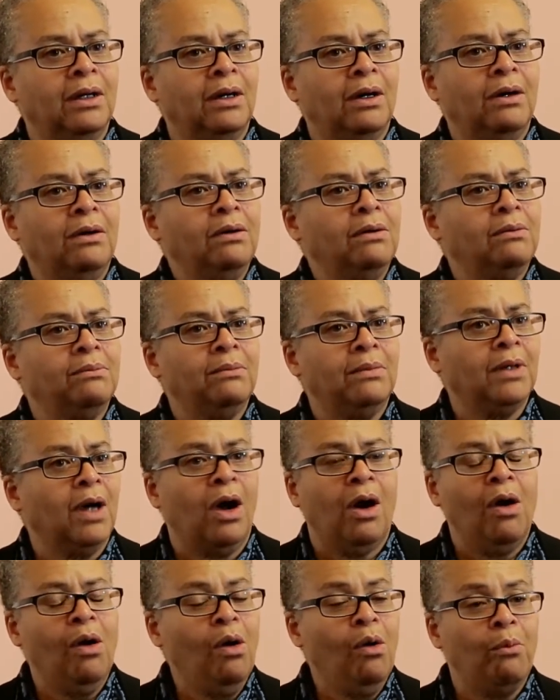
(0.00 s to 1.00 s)

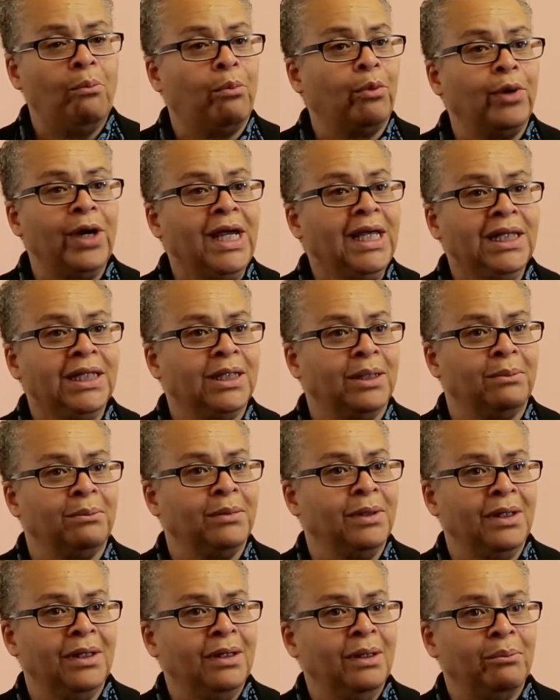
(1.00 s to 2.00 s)
oh, bring
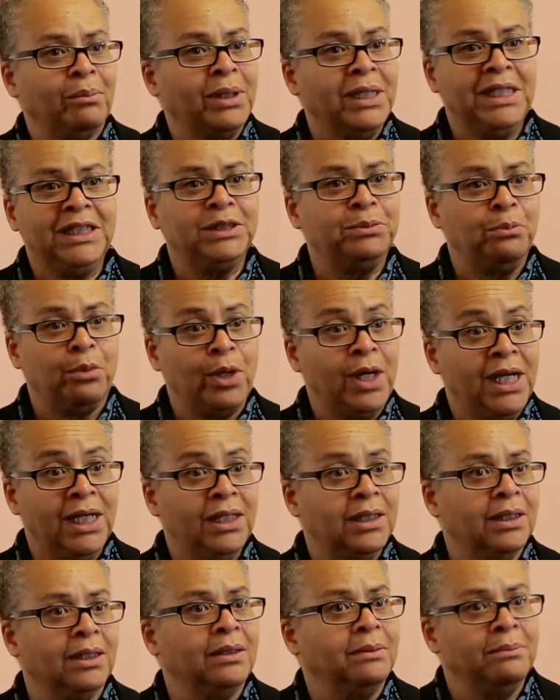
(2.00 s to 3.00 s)
them, please
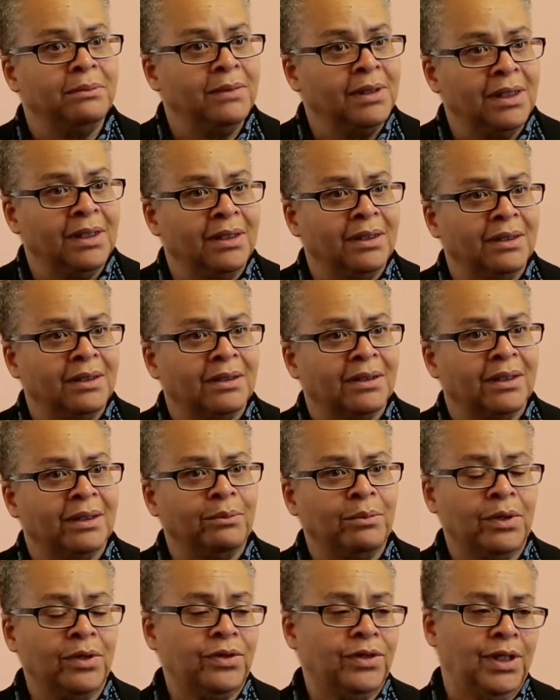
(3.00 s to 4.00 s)
bring them.
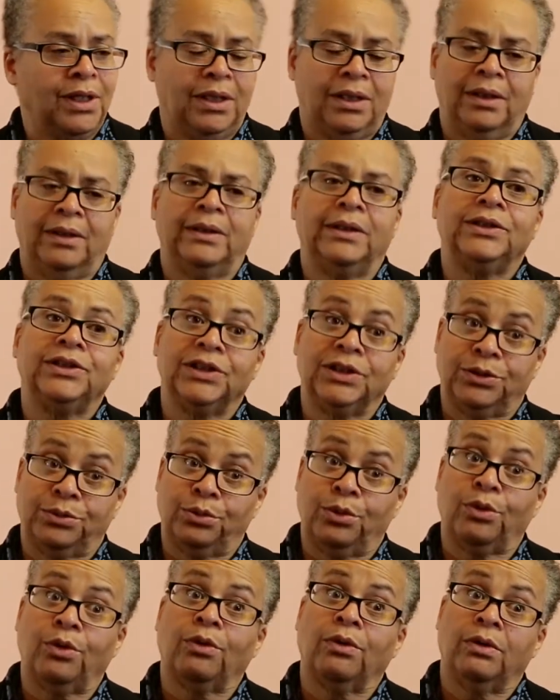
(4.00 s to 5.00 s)
And we're thinking, this is
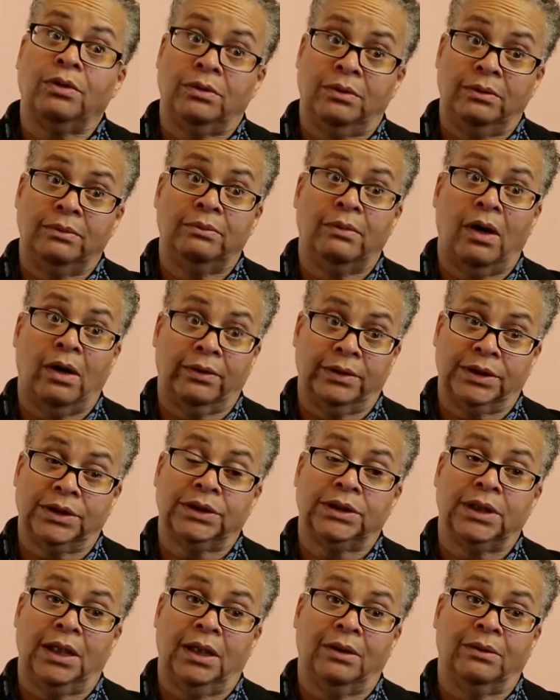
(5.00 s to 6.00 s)
rural
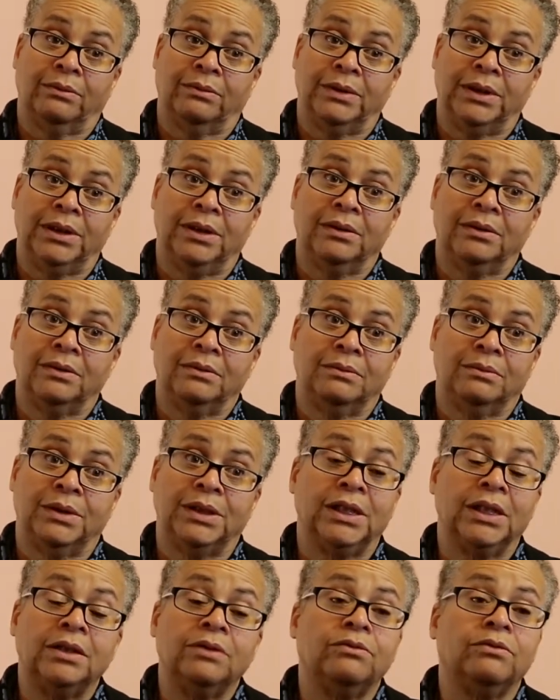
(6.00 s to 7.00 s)
Morristown. We
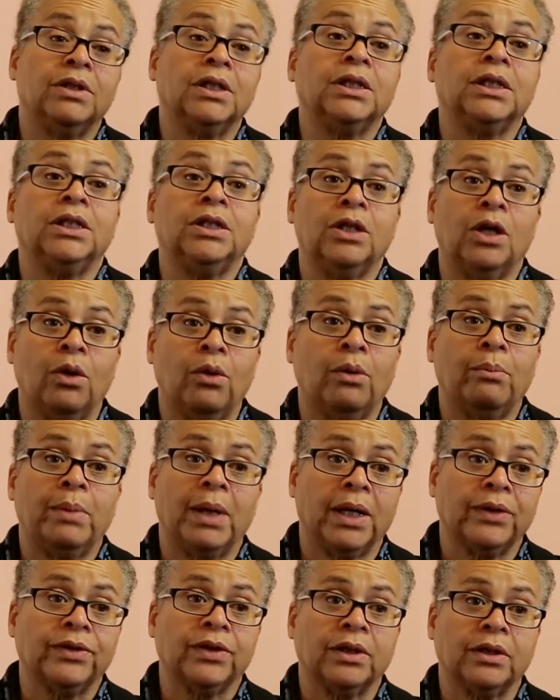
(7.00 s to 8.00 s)
didn't really know
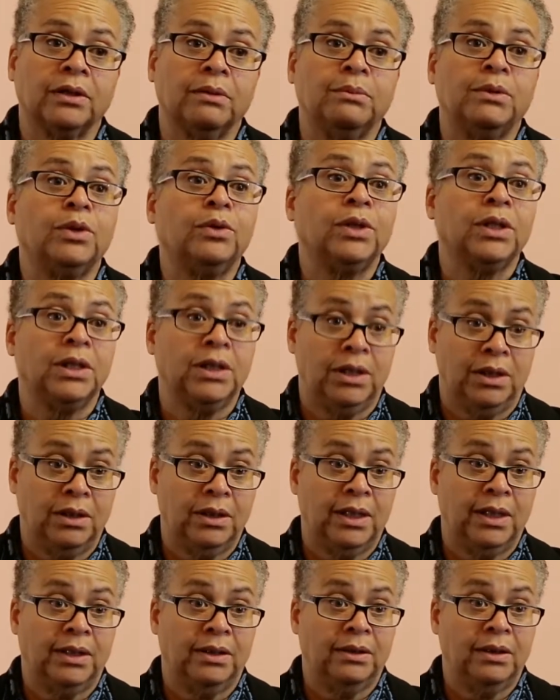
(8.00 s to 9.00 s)
about the
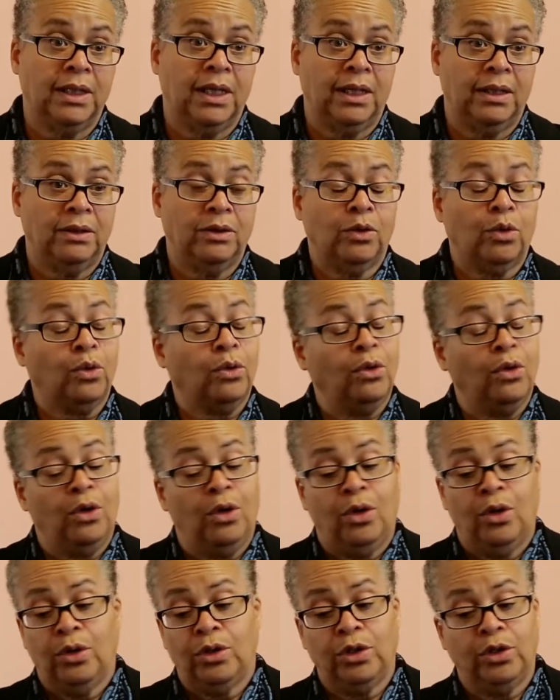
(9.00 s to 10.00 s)
community and
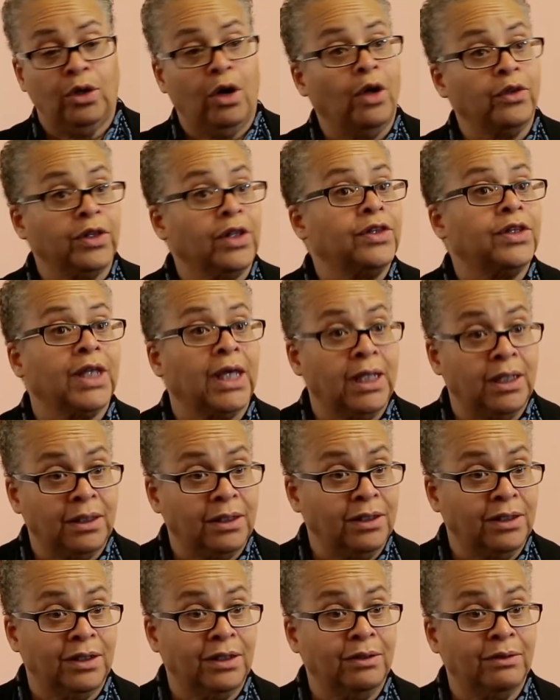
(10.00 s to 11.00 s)
other than
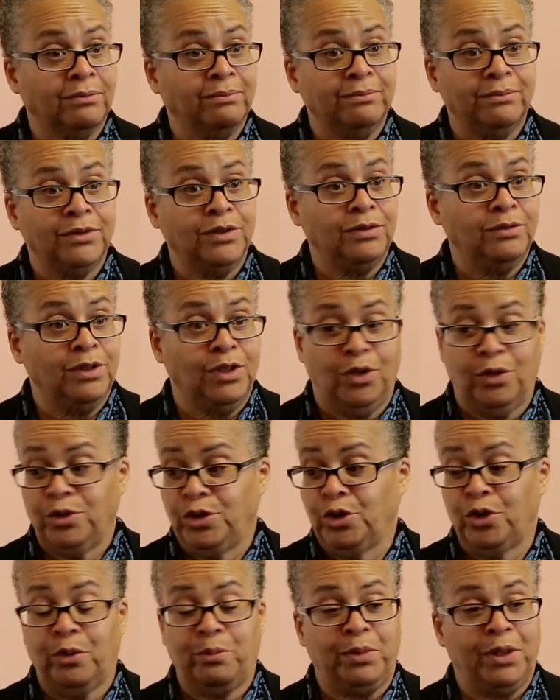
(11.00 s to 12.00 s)
the,
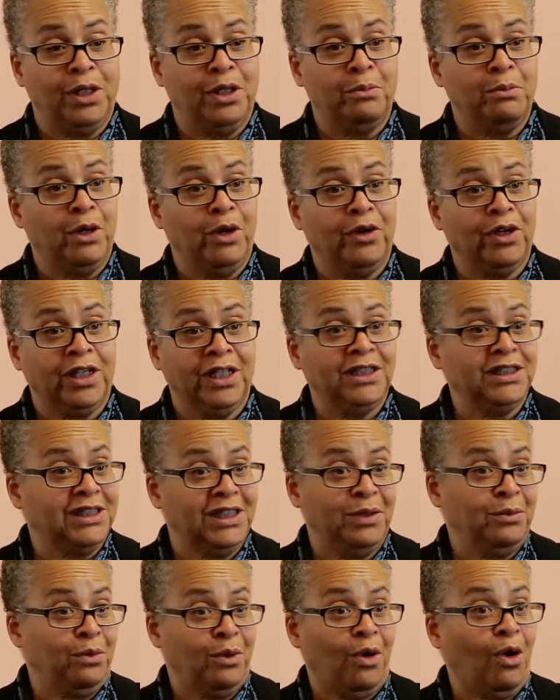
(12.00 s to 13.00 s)
European Americans
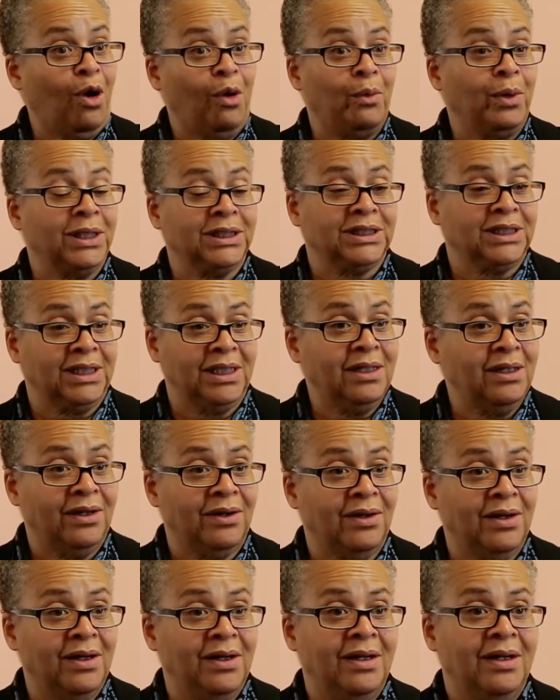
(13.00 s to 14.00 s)
that were always there.